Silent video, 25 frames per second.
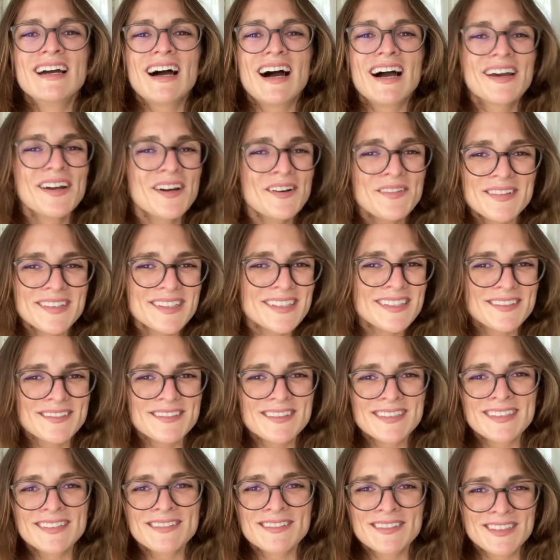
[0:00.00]
I hope these
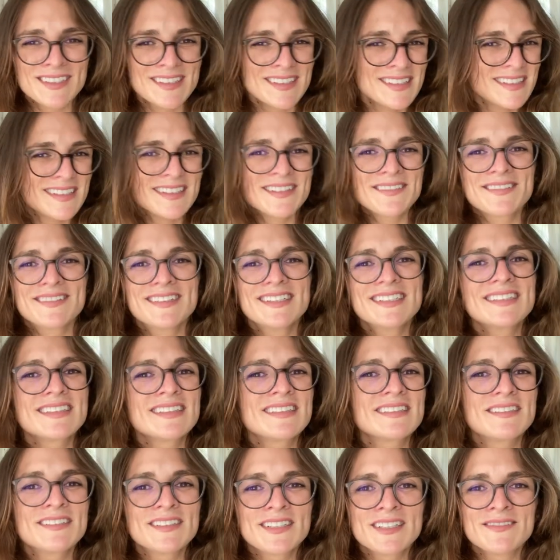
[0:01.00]
were good enough
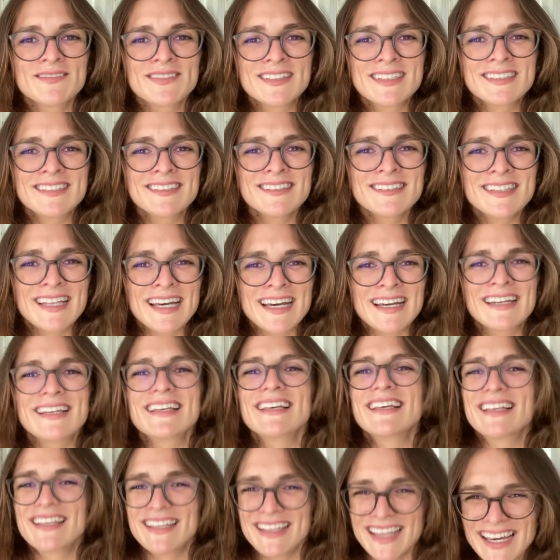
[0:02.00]
reasons to convince you that,
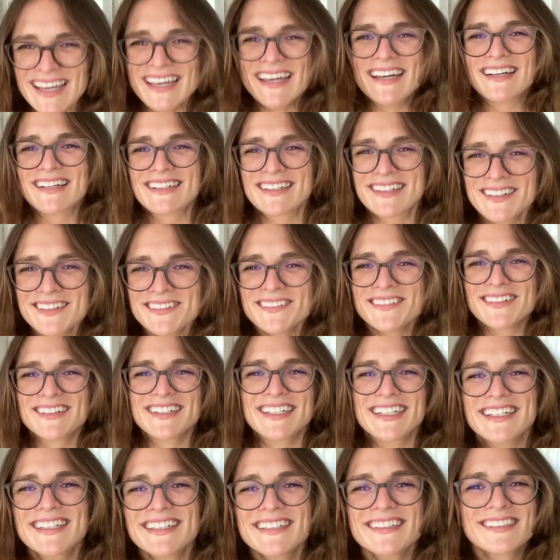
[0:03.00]
yeah, go for
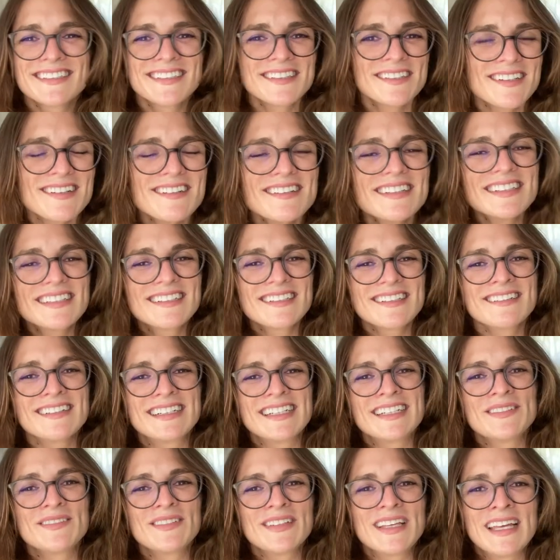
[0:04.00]
it. You should totally do
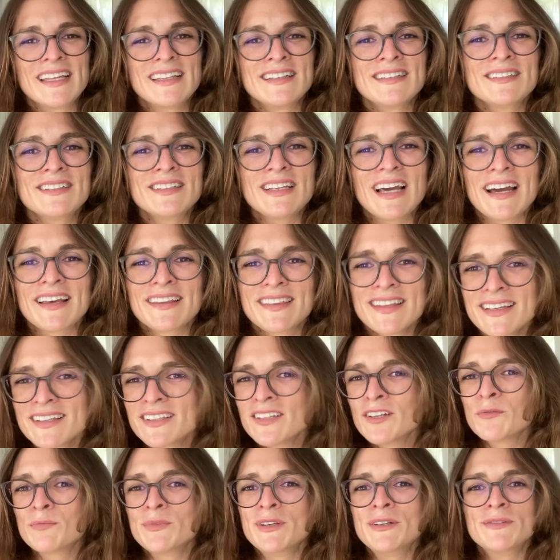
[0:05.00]
it. And I think
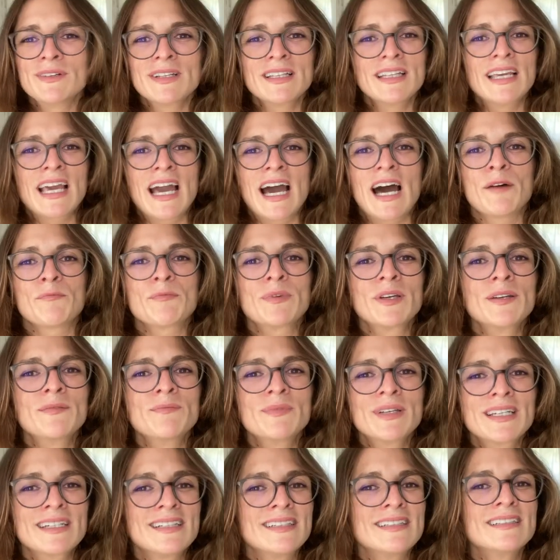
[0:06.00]
you'll be really happy
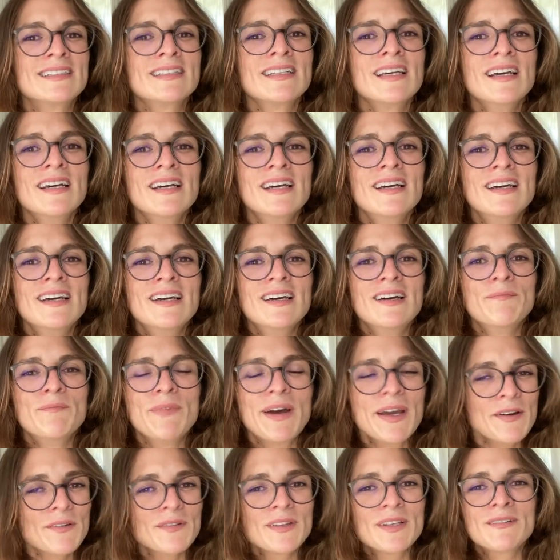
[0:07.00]
because
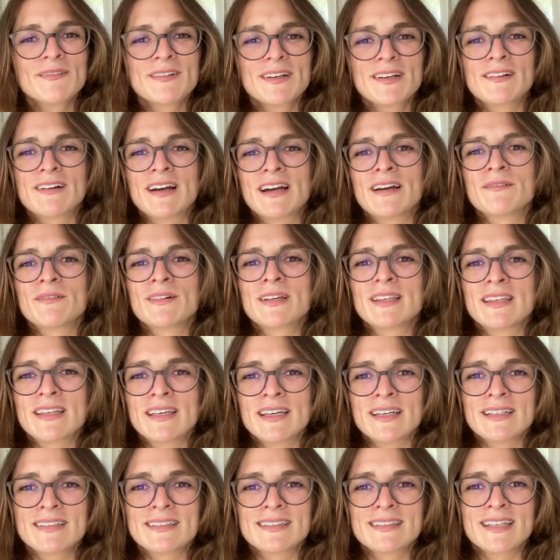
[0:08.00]
My only regret with
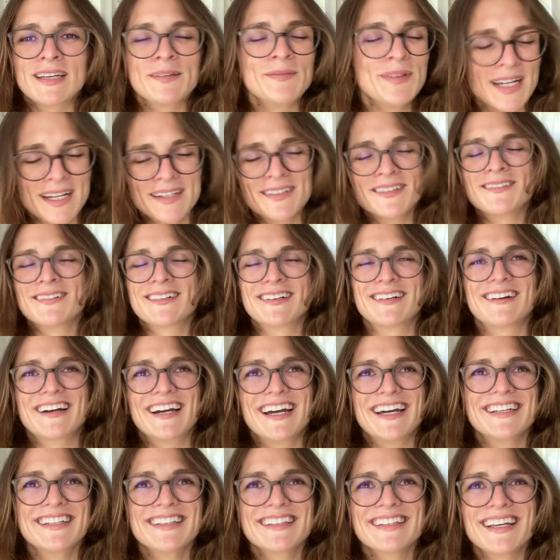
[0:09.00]
it, I mean, I don't
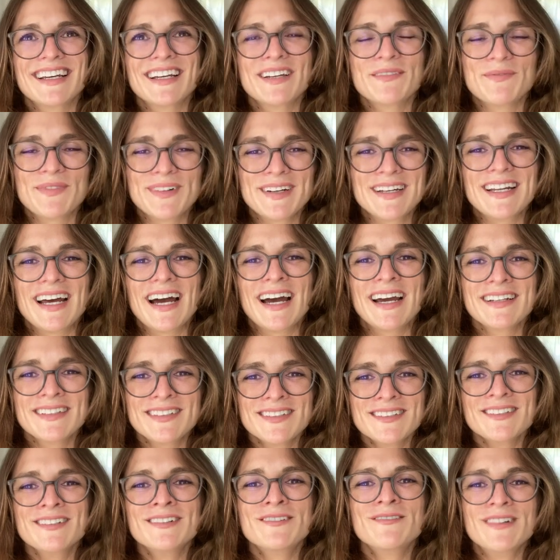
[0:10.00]
regret anything, but I
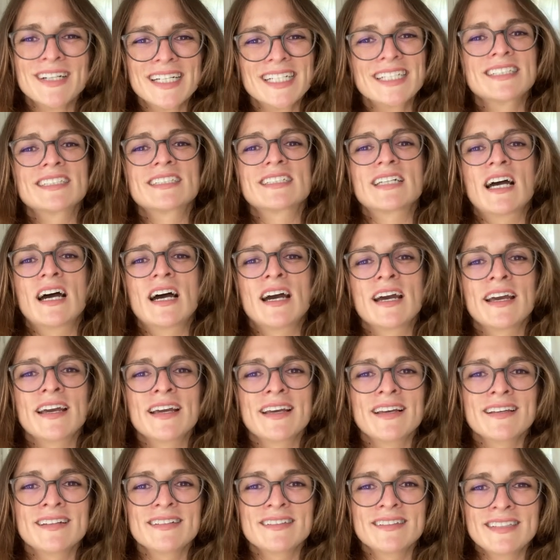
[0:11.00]
do wish
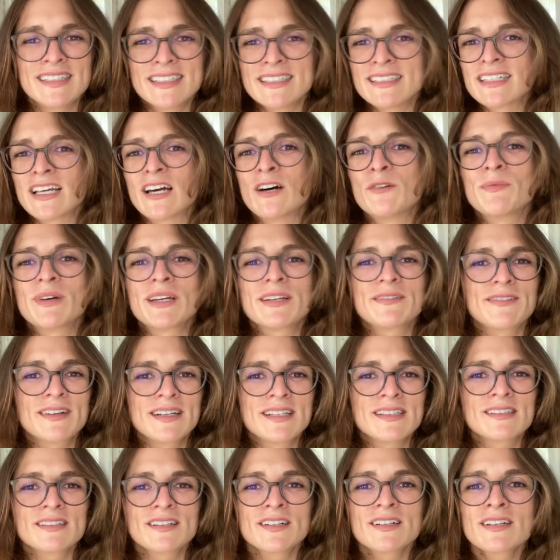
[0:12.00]
I did tell my
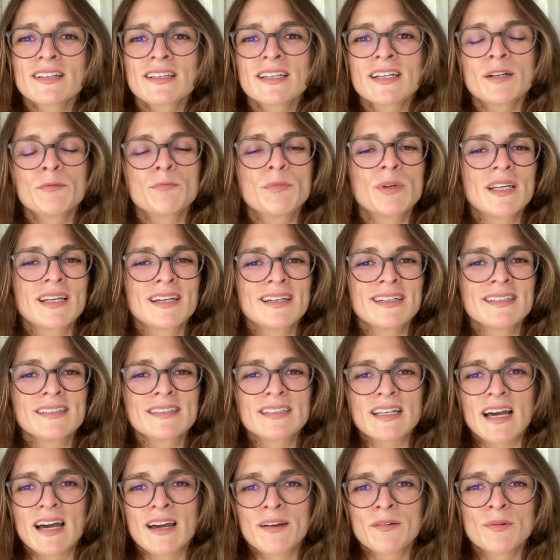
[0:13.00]
friends earlier,
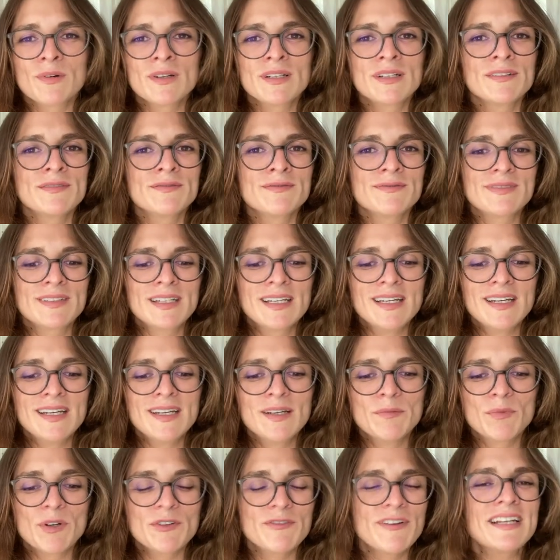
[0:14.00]
because I would have
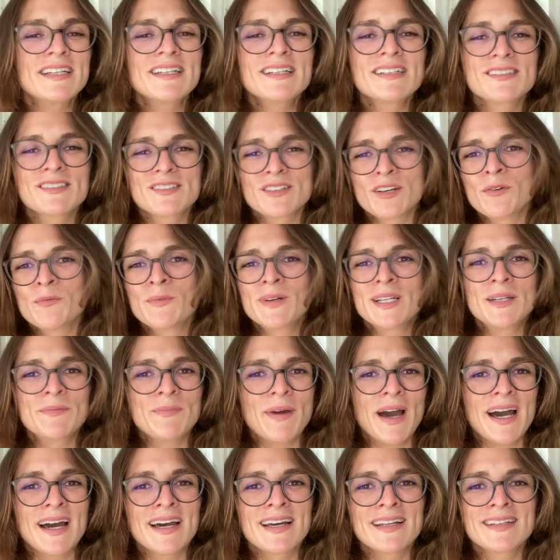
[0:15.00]
prevented so many
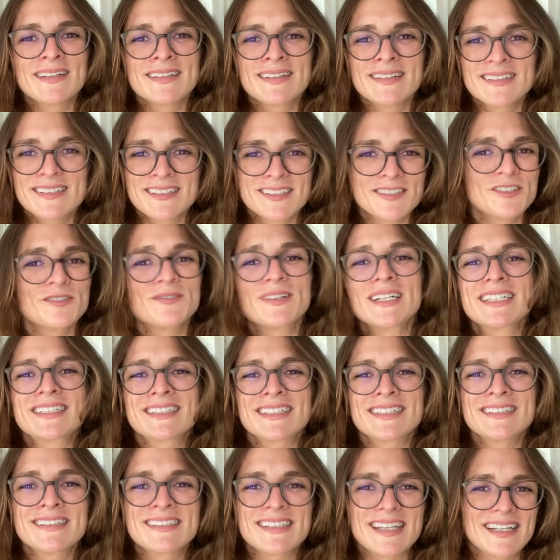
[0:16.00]
bad
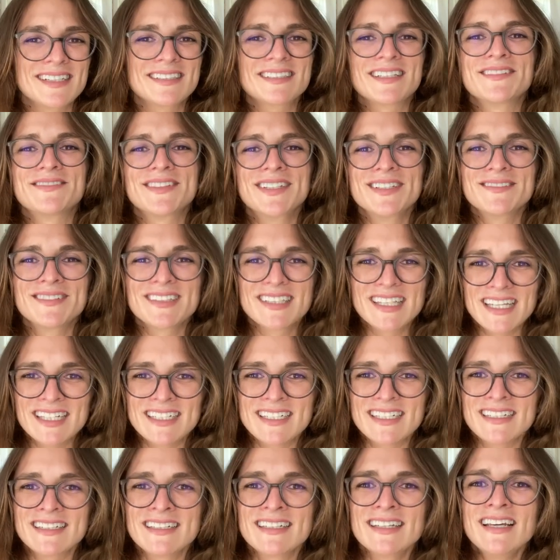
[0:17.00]
situations H I V
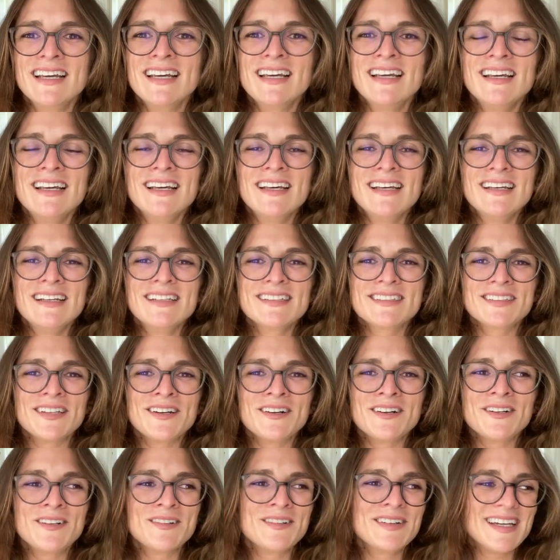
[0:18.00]
related.
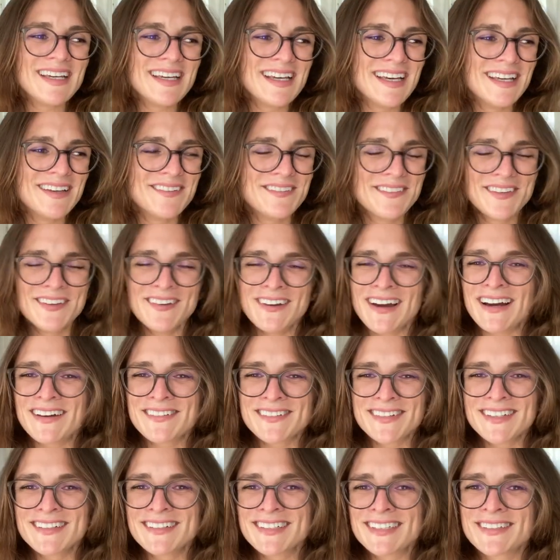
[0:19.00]
So if you
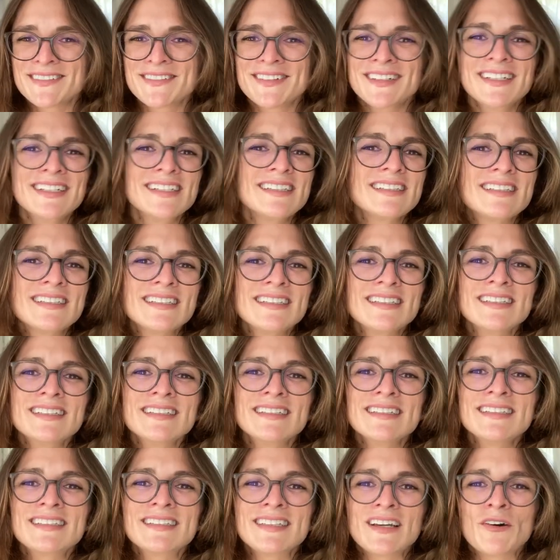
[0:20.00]
have good
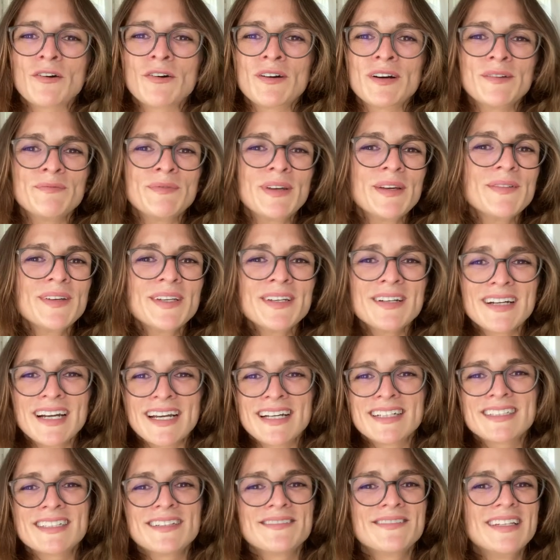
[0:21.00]
experiences, or maybe you're
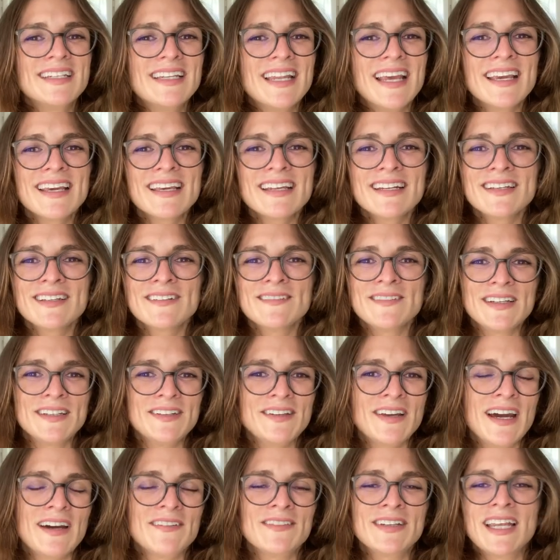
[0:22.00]
H I V negative and
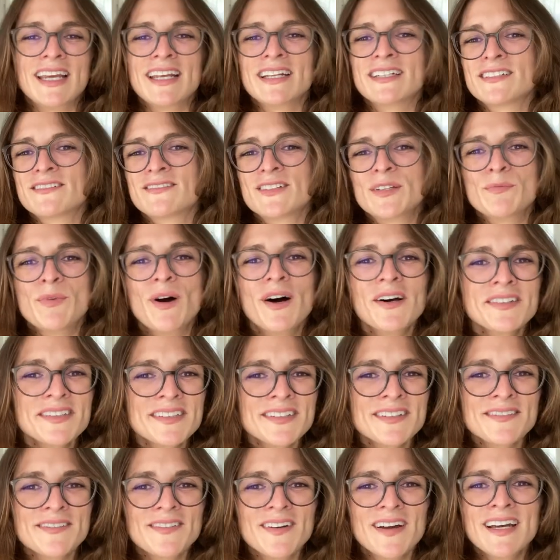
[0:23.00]
you have an H I V
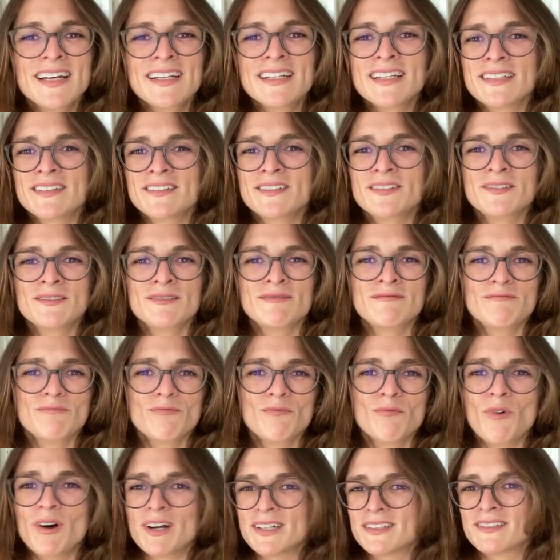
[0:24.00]
positive friend and you
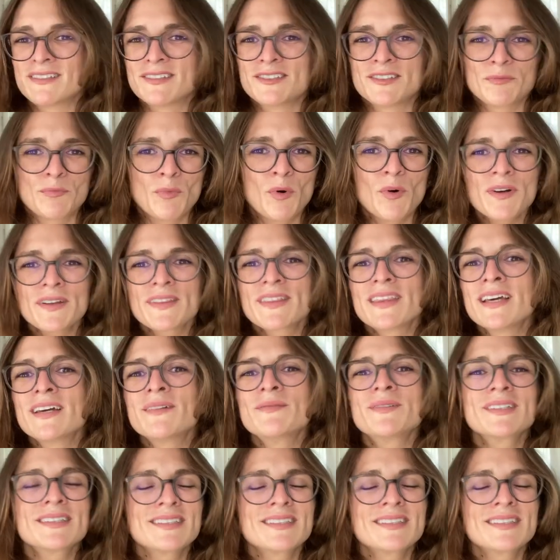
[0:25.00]
want to support them or